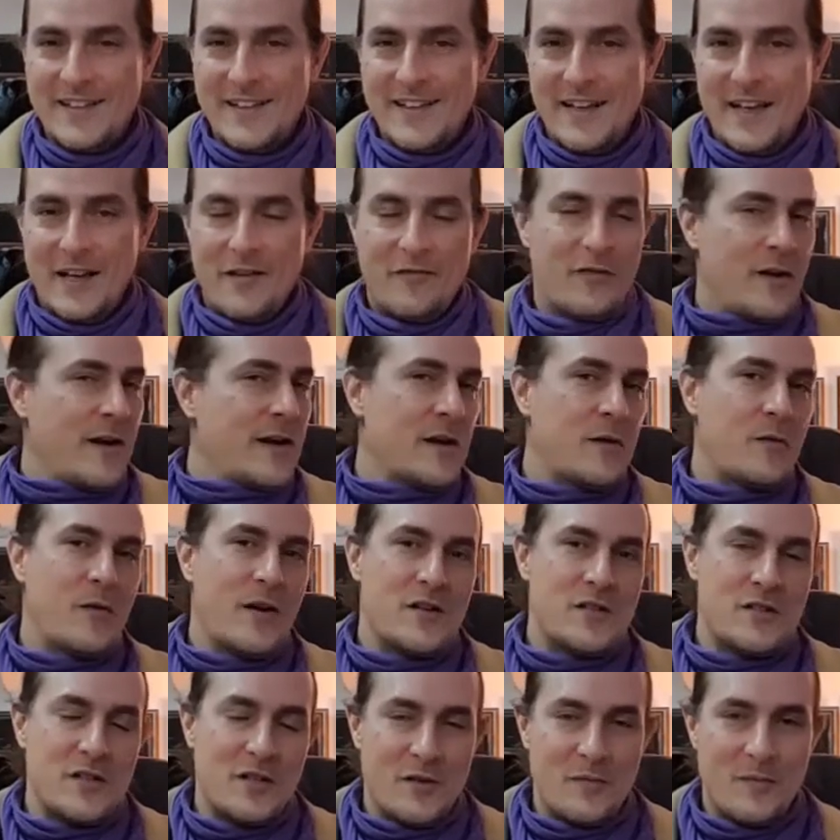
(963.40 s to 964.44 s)
and for any
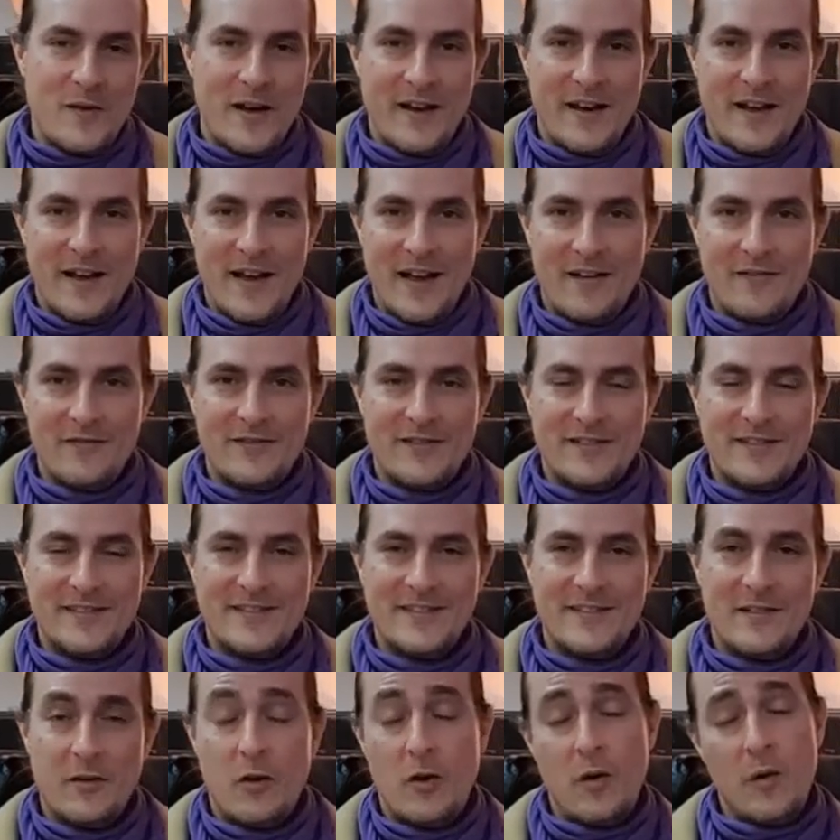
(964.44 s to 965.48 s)
question you might have
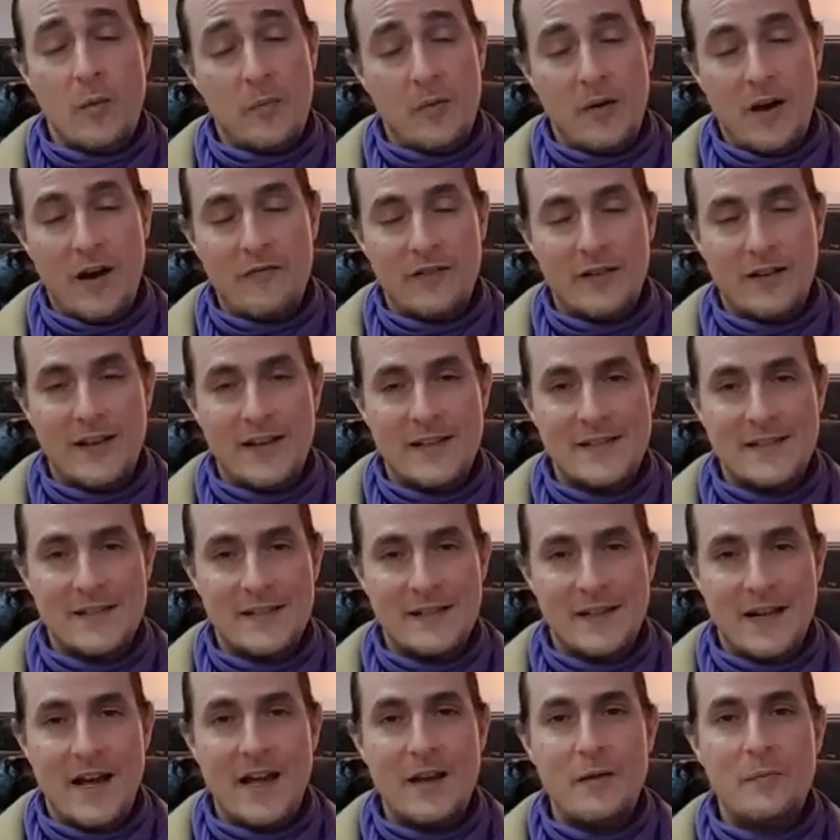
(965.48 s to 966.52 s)
or a private
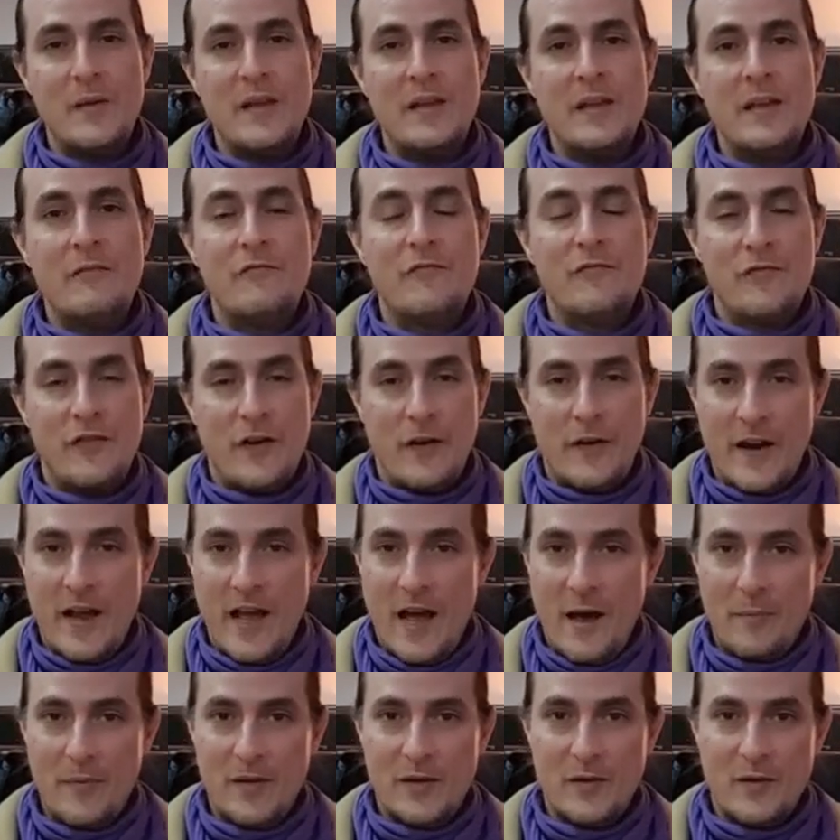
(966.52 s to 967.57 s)
lesson, I'd be very
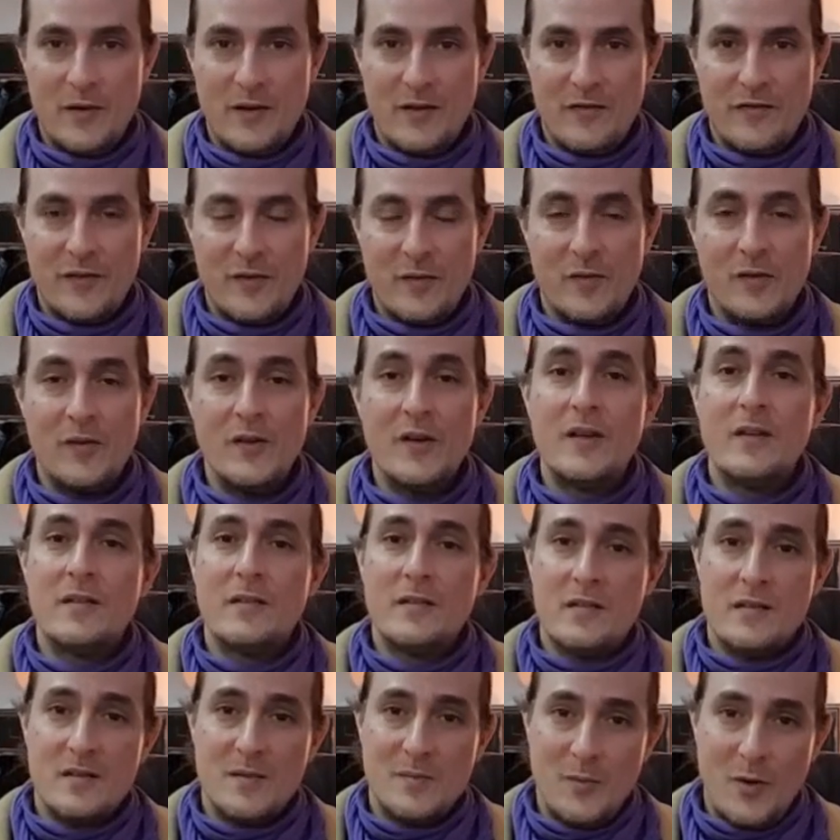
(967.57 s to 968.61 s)
happy to hear from you.
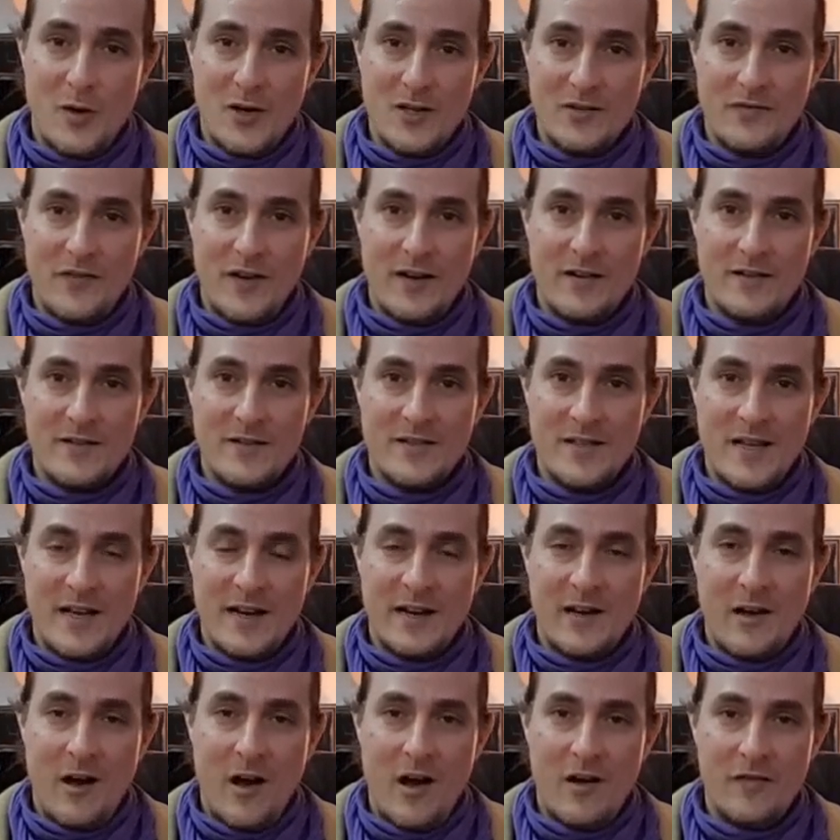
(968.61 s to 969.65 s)
This is Boaz Fyler
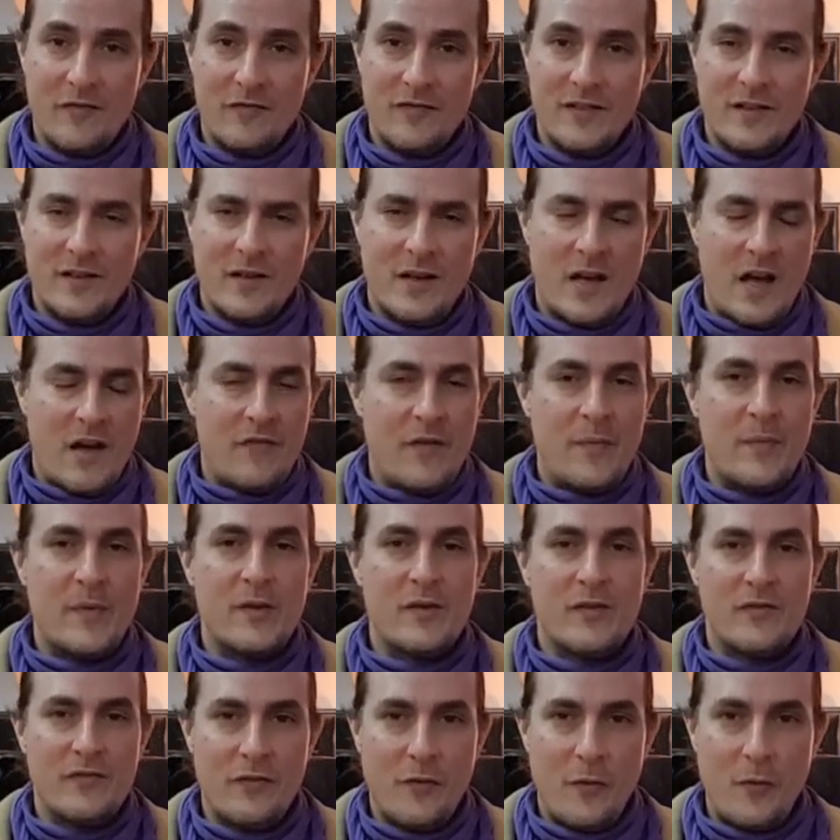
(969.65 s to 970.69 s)
signing off. Have a
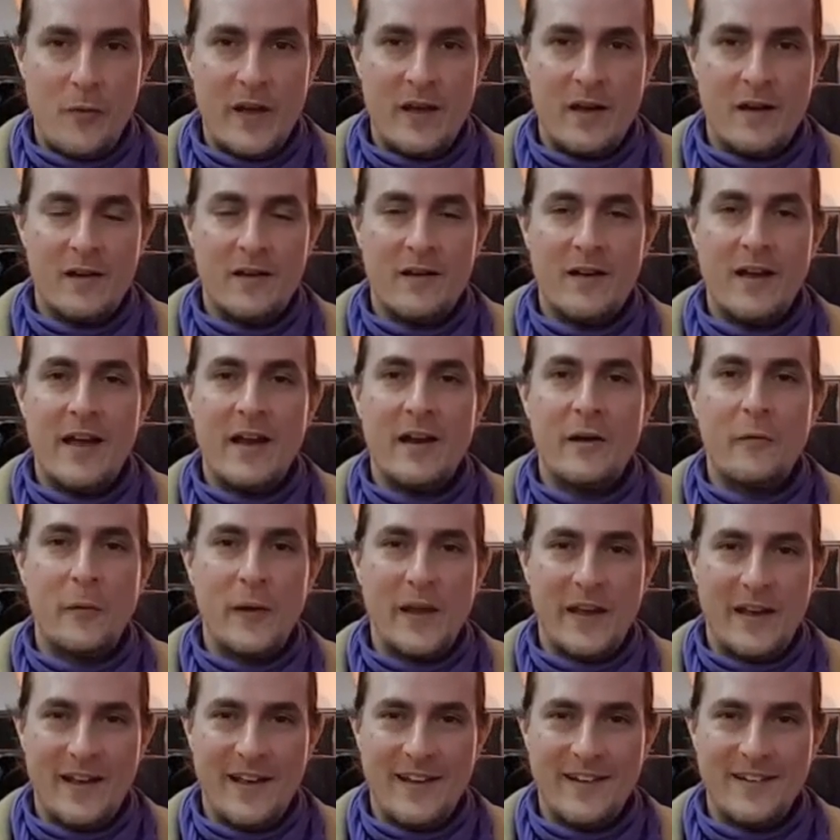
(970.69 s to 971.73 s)
beautiful week and a
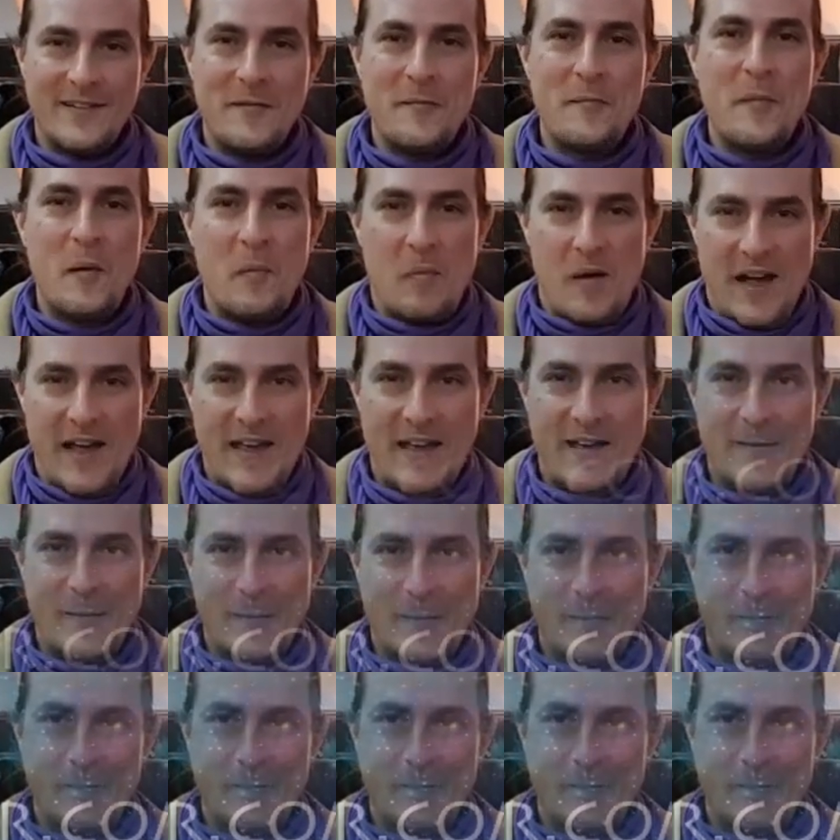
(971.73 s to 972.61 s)
weekend. Bye-bye.